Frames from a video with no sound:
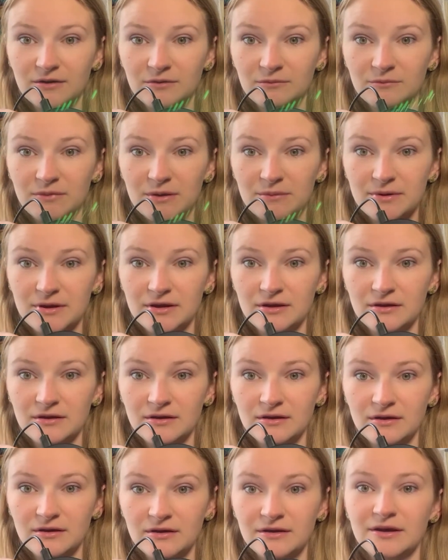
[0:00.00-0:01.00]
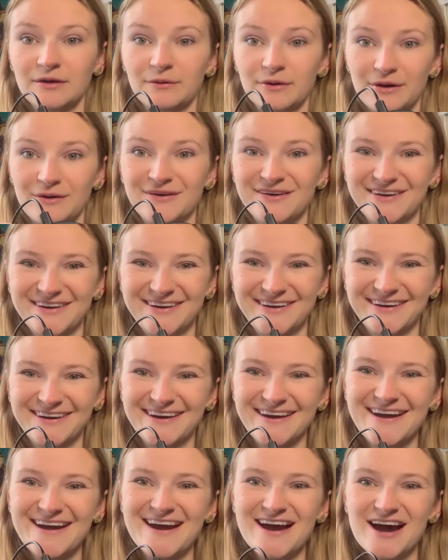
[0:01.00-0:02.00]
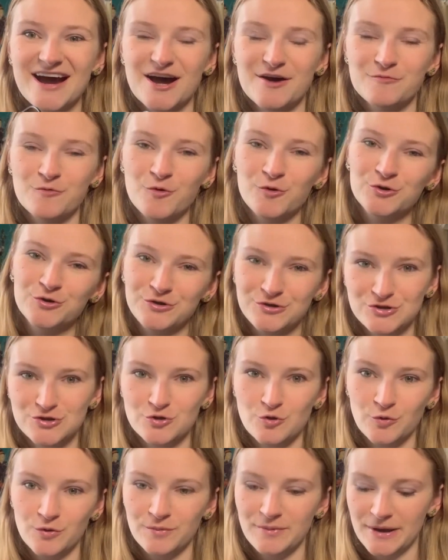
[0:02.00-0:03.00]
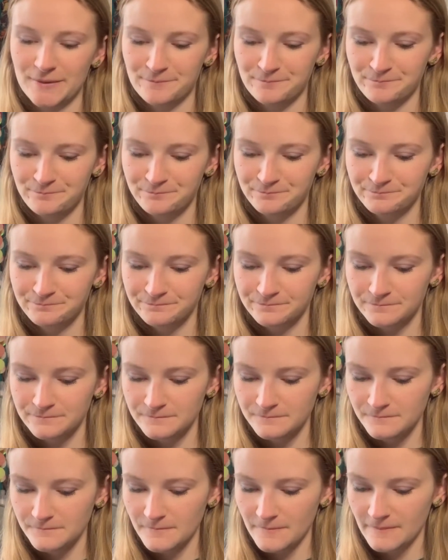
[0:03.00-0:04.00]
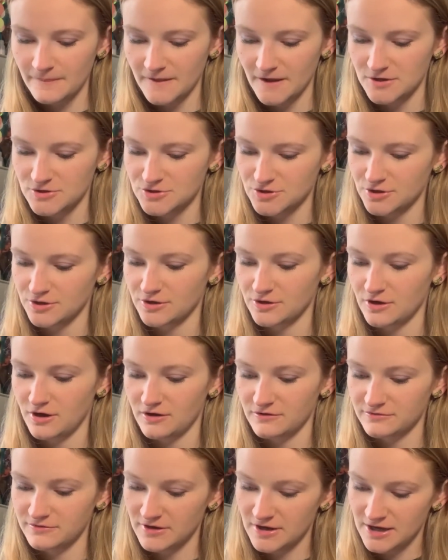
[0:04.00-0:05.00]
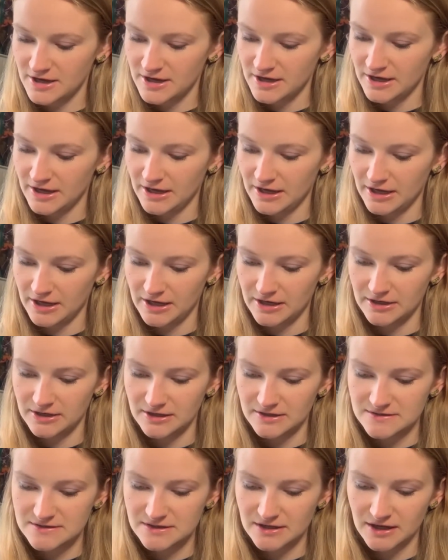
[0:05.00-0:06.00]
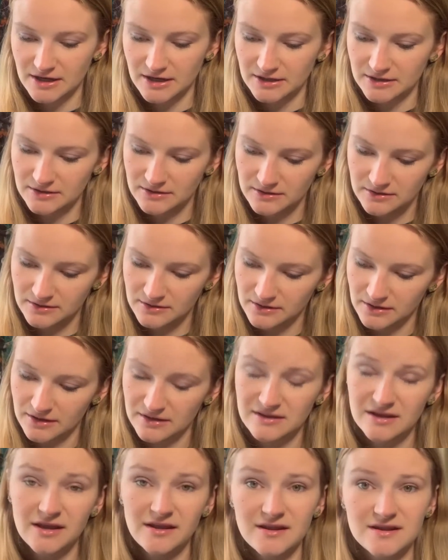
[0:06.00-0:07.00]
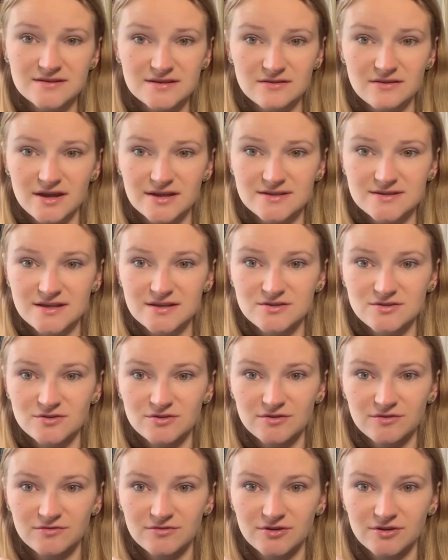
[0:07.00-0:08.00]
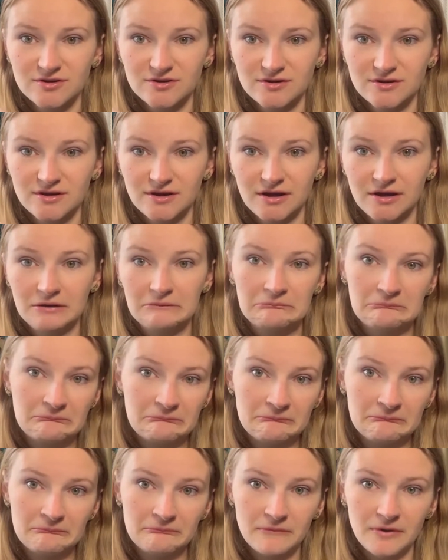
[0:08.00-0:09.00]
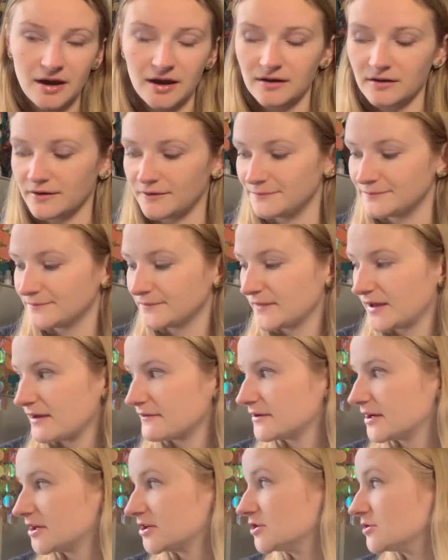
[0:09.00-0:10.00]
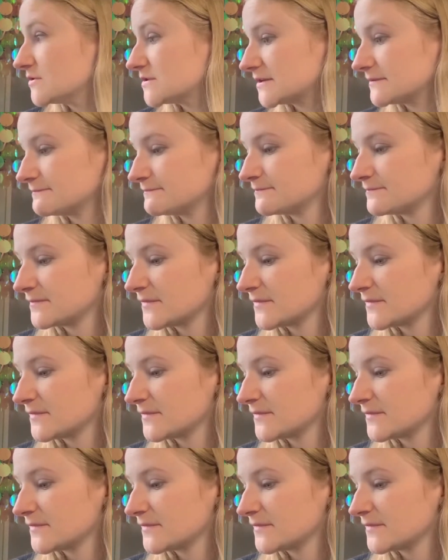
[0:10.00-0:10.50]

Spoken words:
Maybe. There we go. Or you can just hold the button and turn it off. And it's got, I think that's a light sensor in the front. I don't know. Haven't had to use it.